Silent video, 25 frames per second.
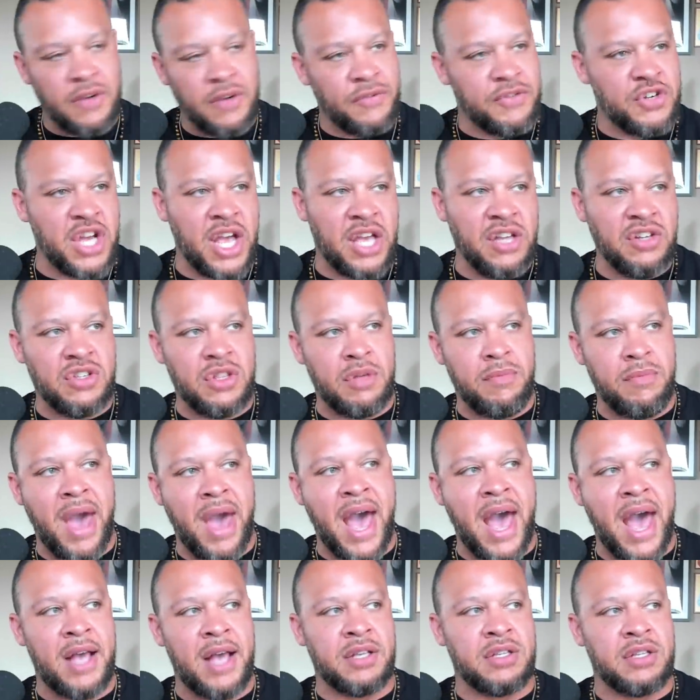have changed the
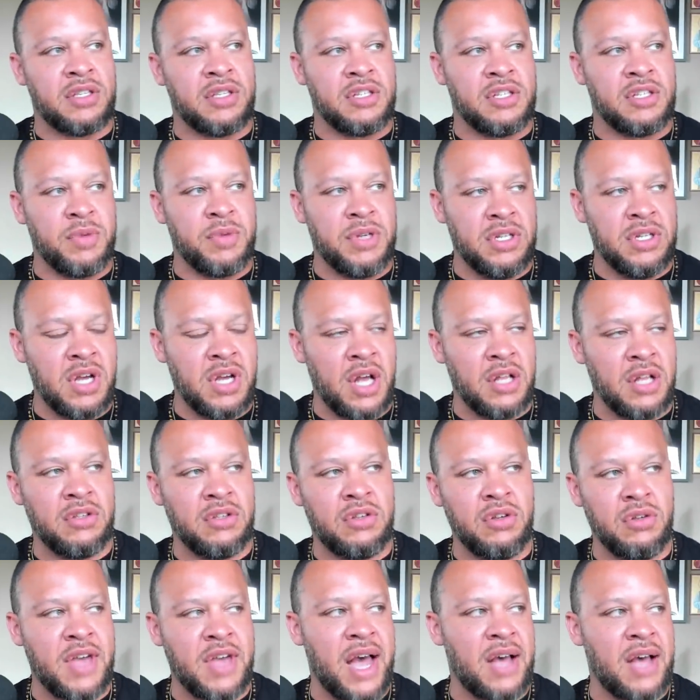Mass. It's been done
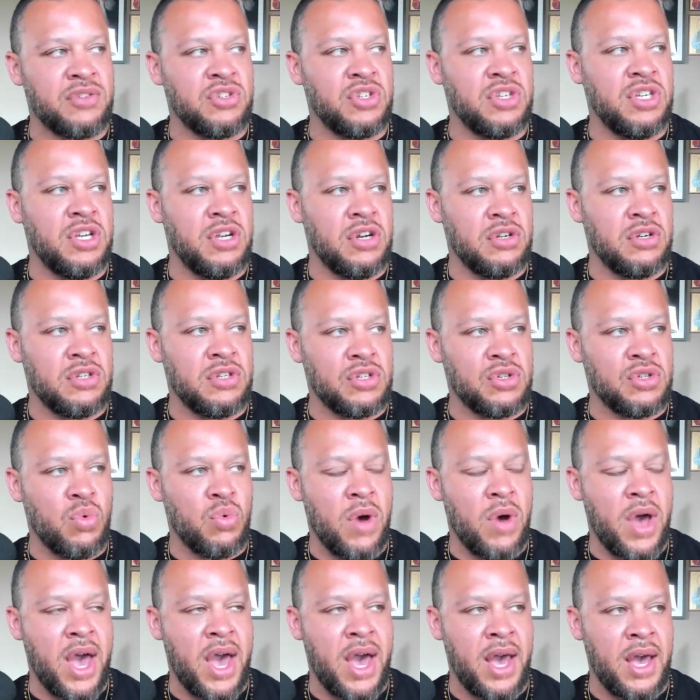two thousand years this
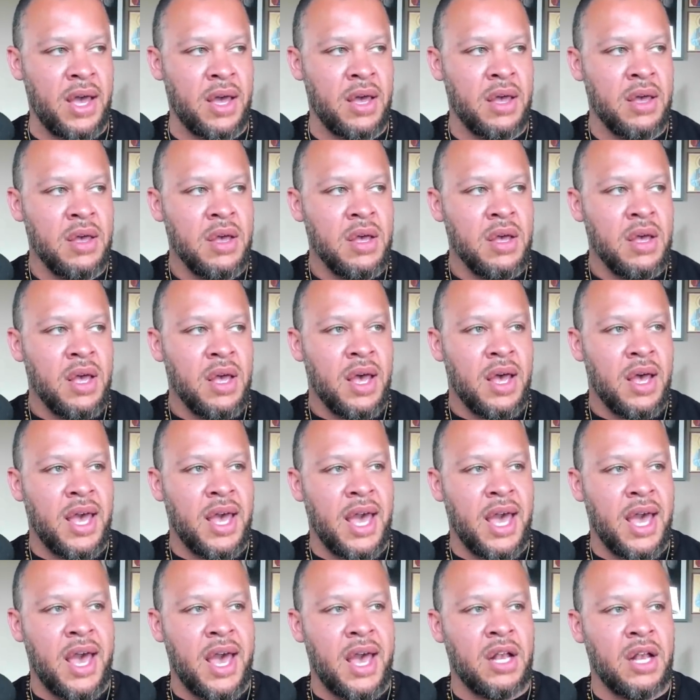way.
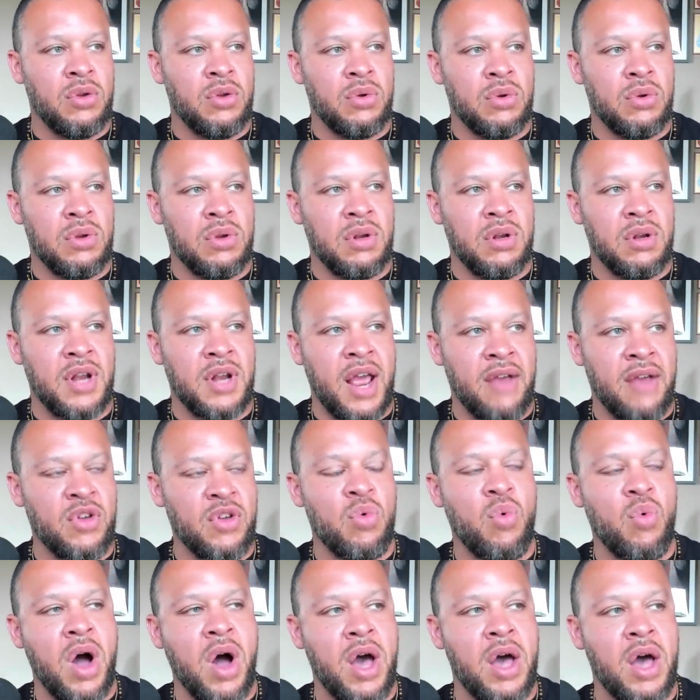And
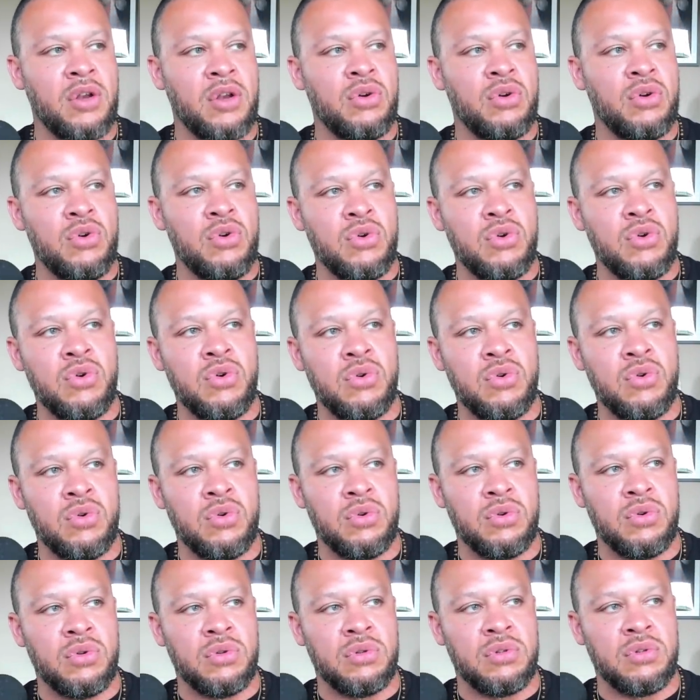everyone who
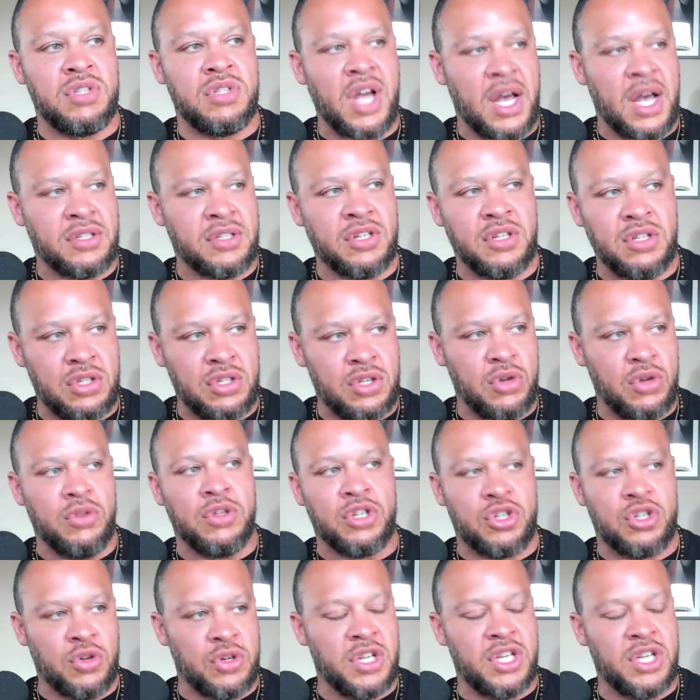doesn't do the
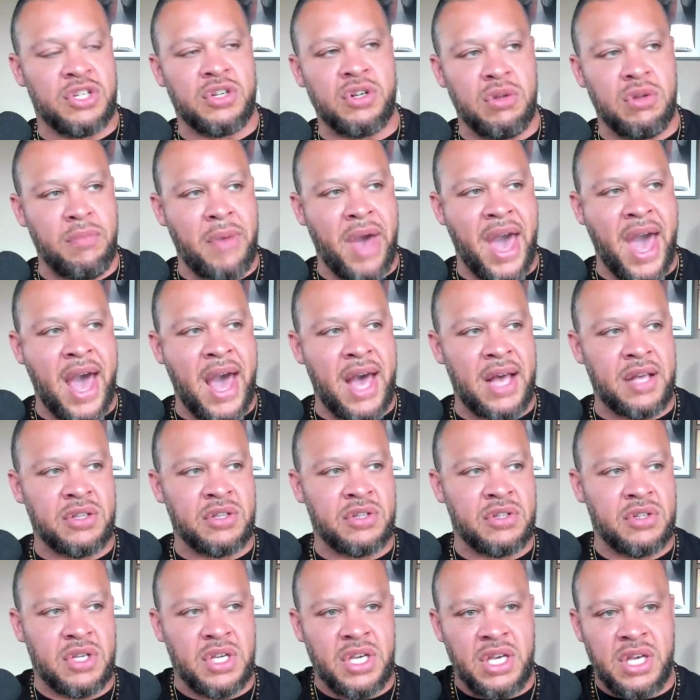traditional
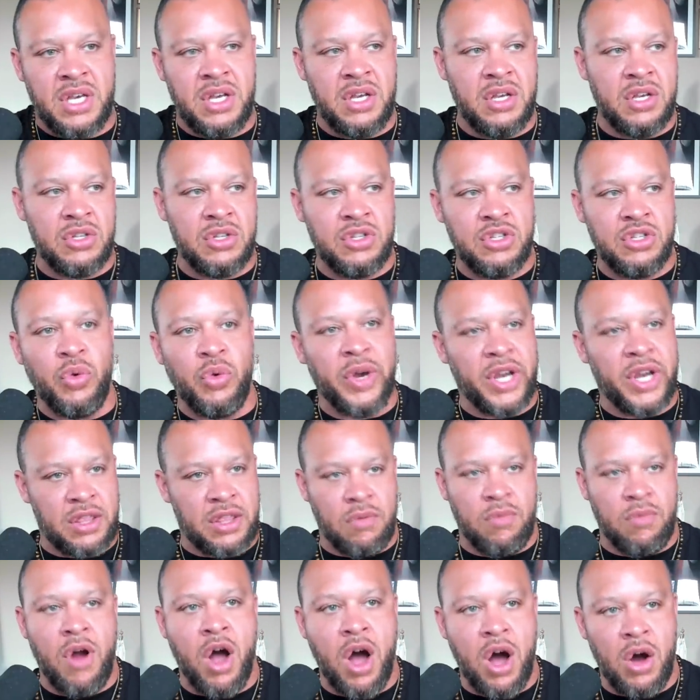Mass is doing it the
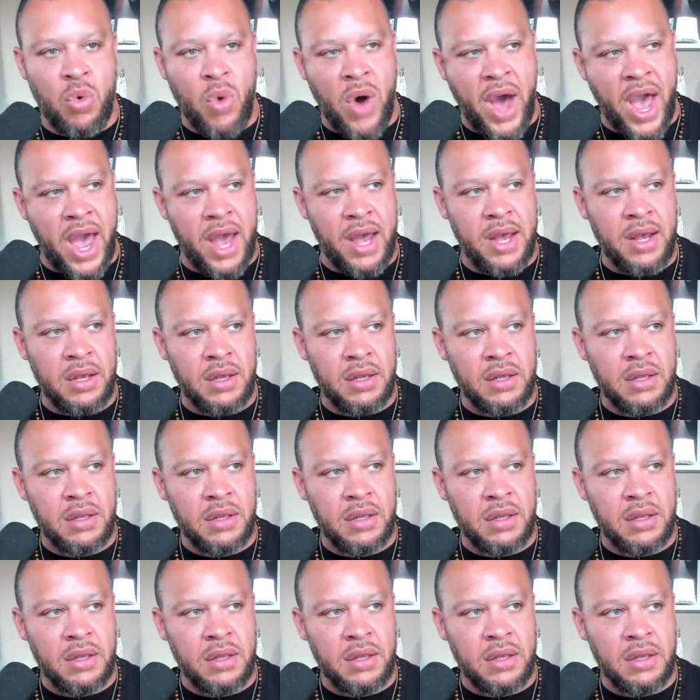wrong way.